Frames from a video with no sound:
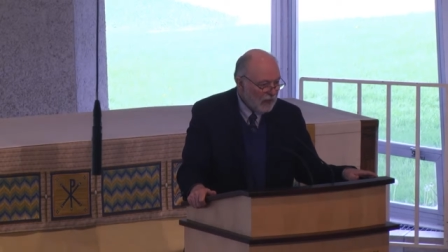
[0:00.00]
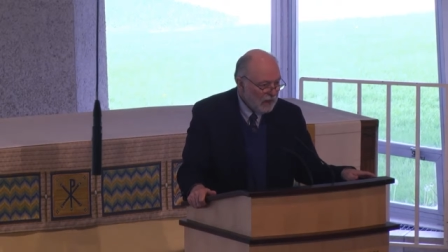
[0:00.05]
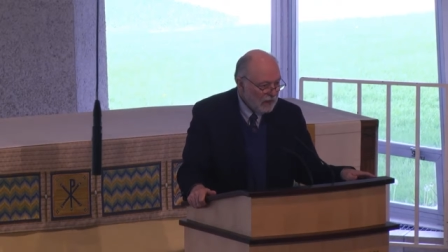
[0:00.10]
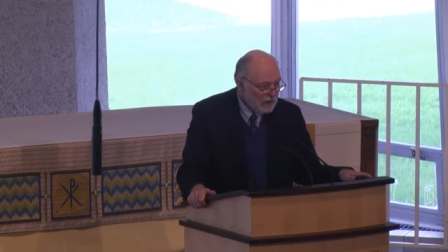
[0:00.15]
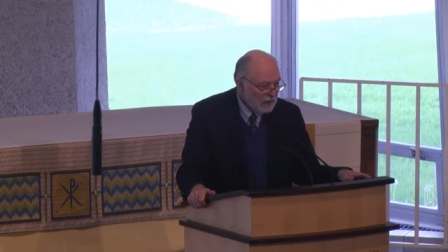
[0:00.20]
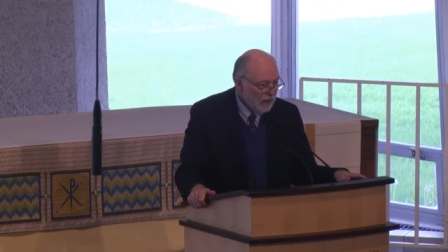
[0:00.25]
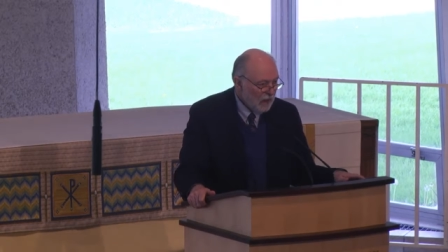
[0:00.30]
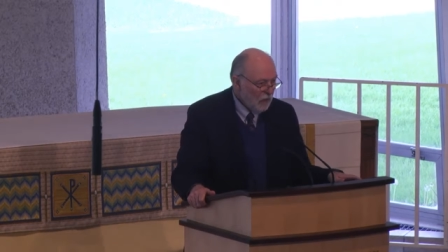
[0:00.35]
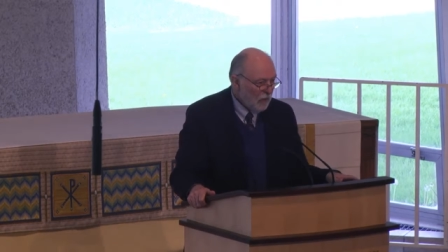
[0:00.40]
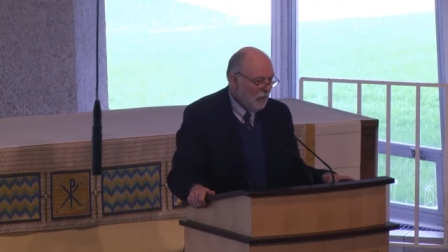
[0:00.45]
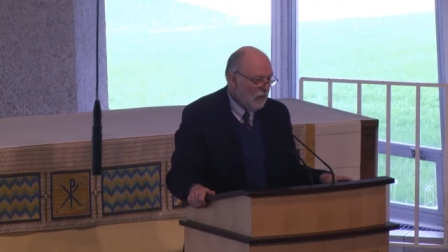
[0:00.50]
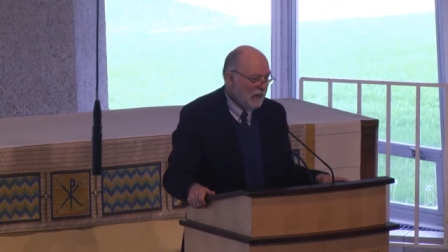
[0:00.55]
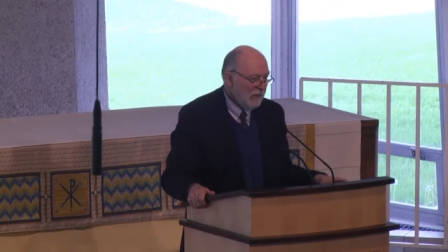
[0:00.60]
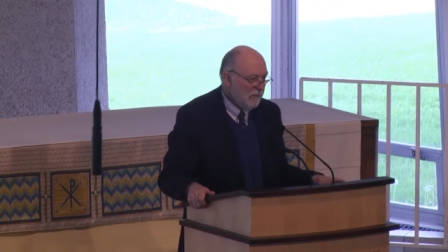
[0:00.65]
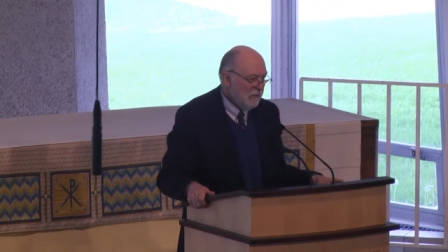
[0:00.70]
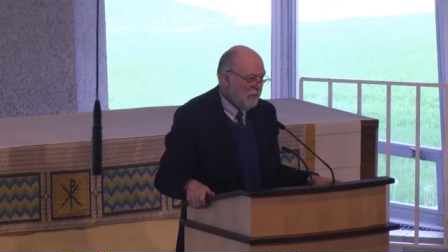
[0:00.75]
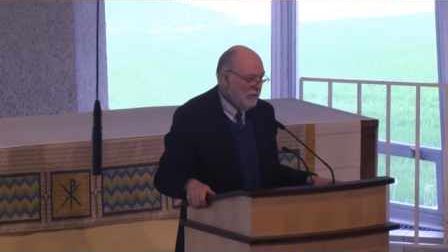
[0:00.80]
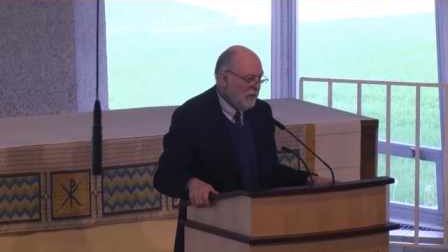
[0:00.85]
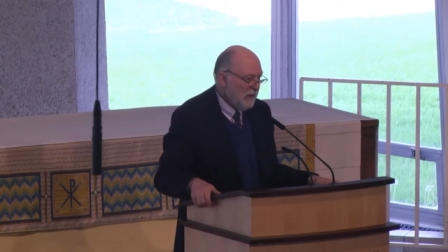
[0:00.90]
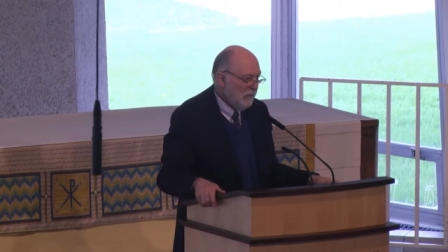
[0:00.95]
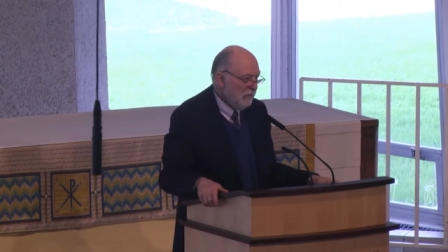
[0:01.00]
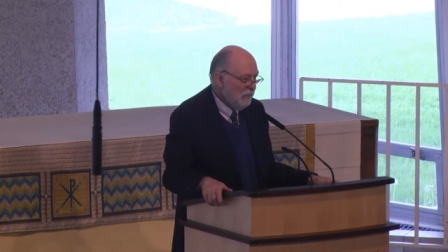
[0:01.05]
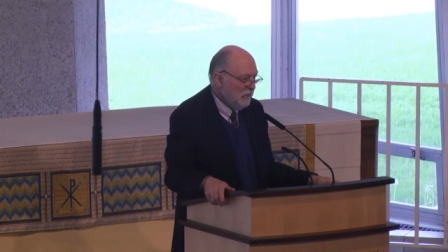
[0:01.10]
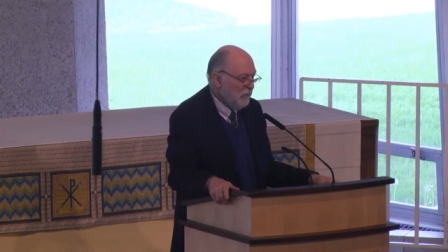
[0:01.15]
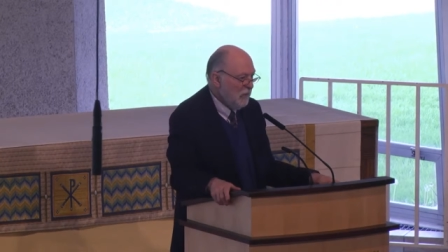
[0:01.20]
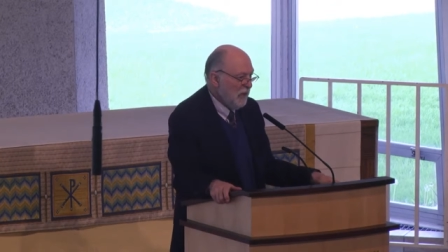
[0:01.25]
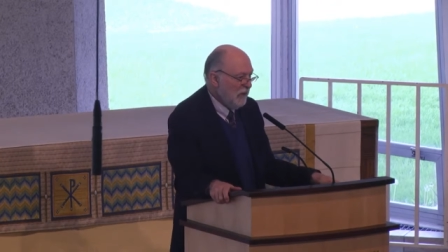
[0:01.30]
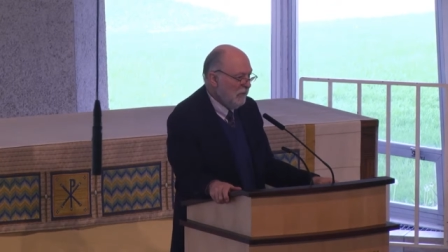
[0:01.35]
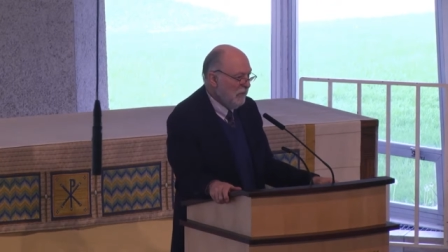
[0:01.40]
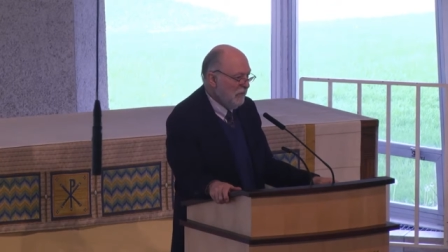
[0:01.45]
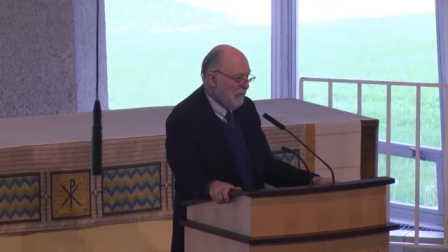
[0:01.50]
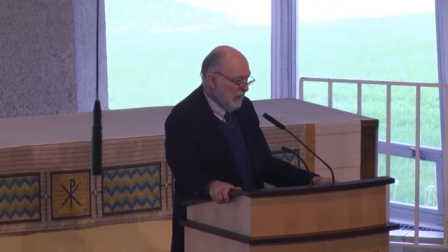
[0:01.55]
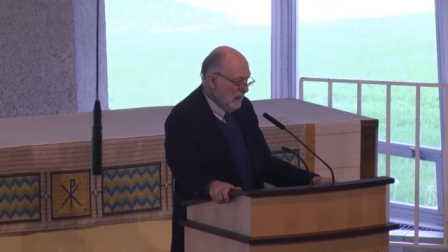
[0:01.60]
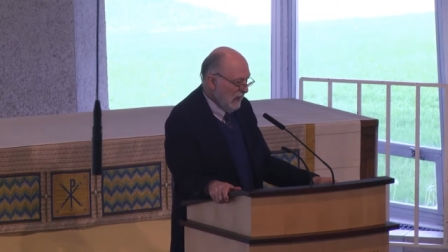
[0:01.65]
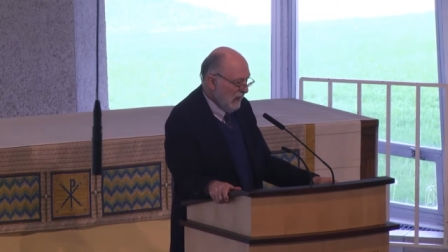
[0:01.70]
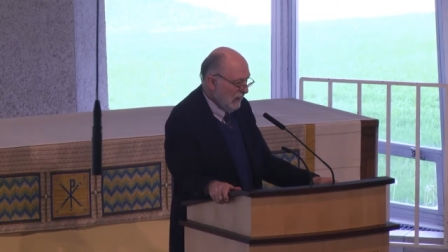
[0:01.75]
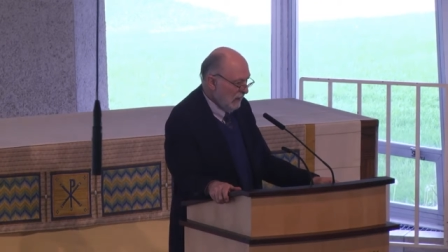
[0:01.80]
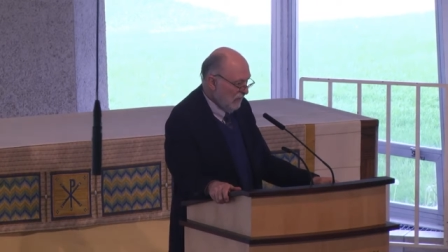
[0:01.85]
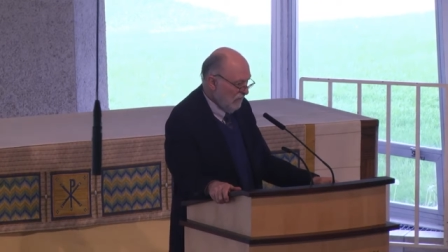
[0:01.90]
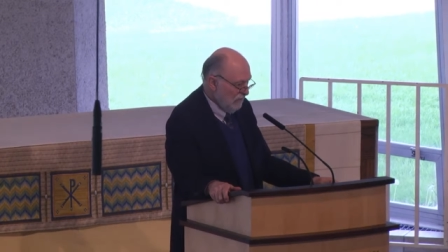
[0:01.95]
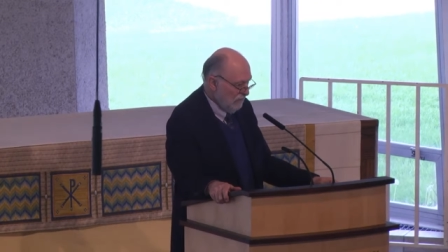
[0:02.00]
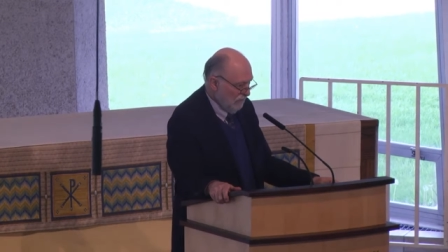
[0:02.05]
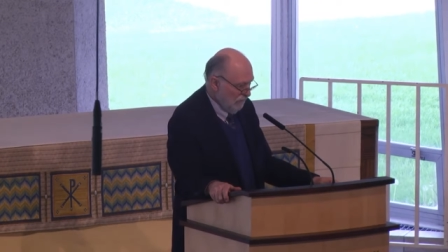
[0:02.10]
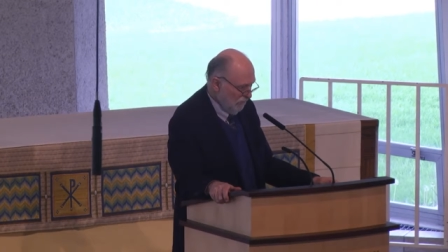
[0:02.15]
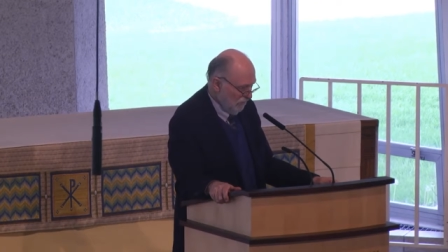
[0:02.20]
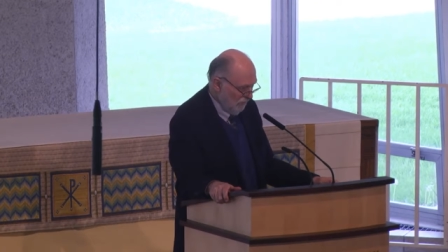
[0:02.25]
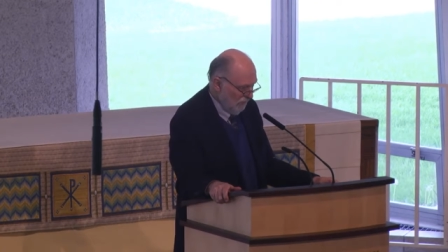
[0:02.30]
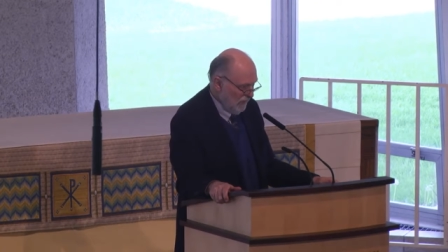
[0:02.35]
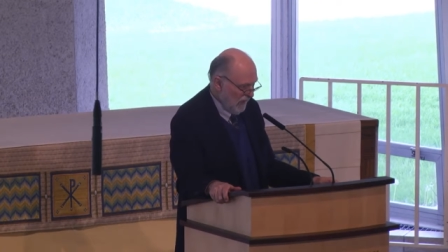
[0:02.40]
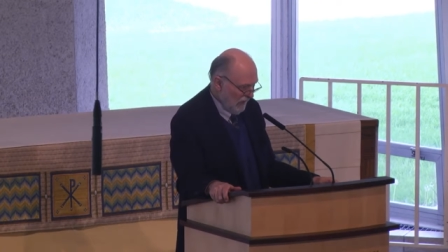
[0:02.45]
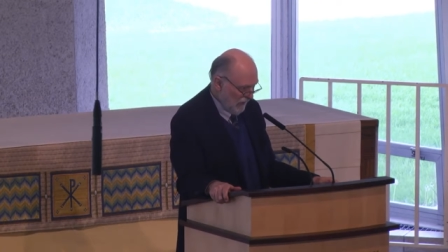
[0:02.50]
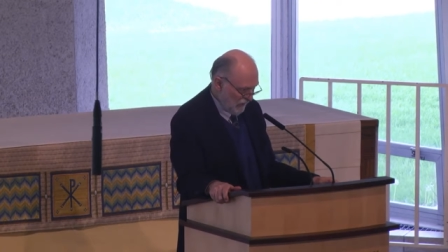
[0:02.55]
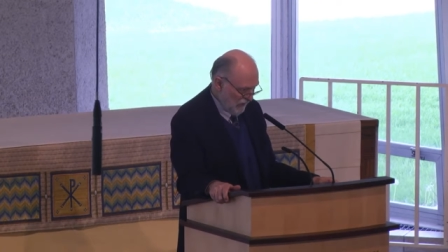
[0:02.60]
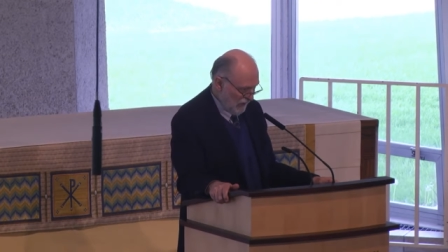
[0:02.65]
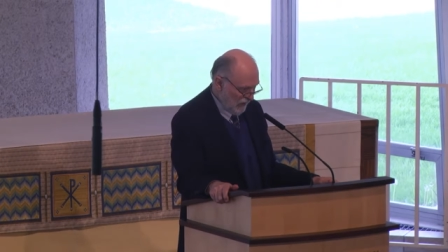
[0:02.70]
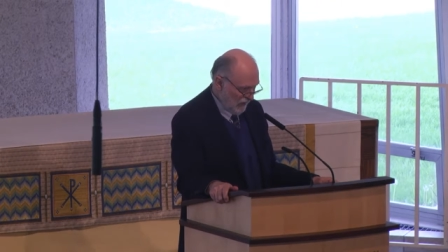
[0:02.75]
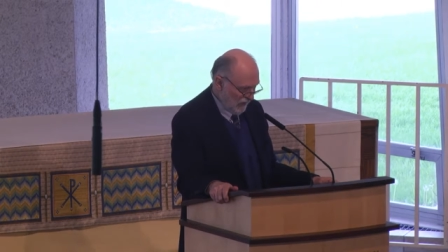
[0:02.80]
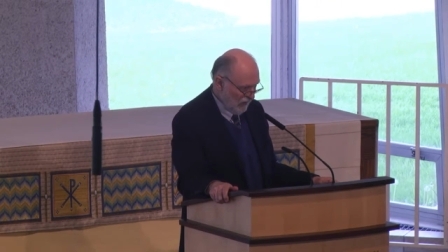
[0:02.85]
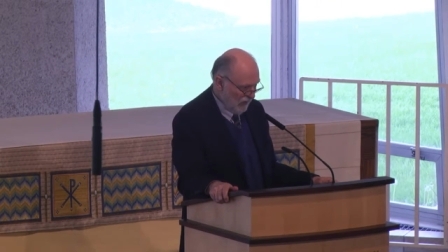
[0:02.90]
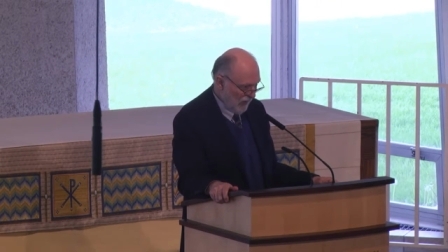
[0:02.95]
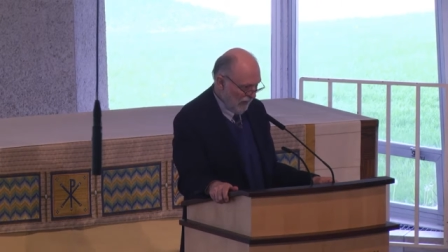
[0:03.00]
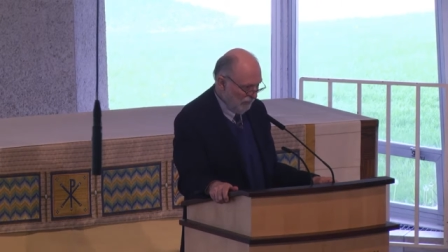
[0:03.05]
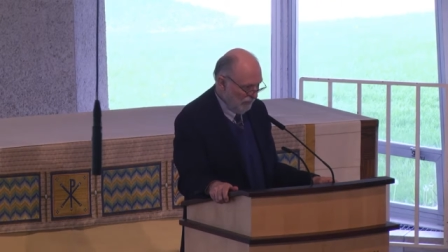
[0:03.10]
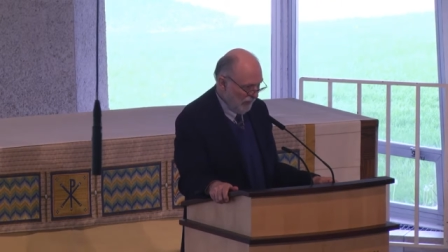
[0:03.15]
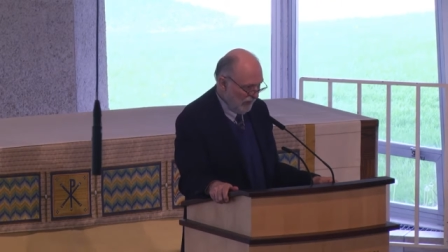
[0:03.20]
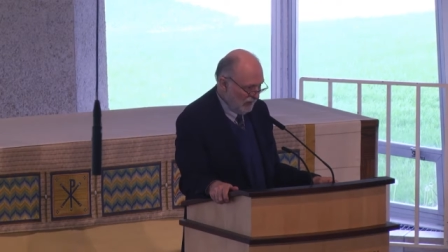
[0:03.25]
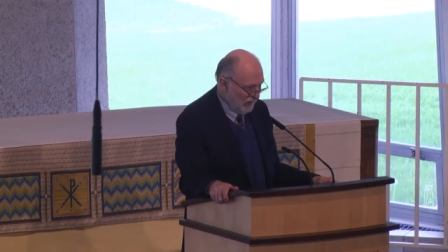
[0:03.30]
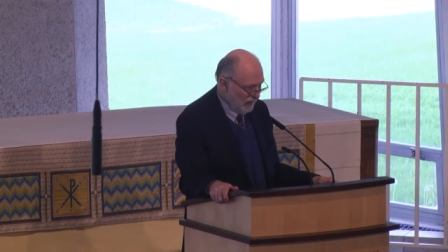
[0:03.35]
You know, we've, we, we've really messed this up.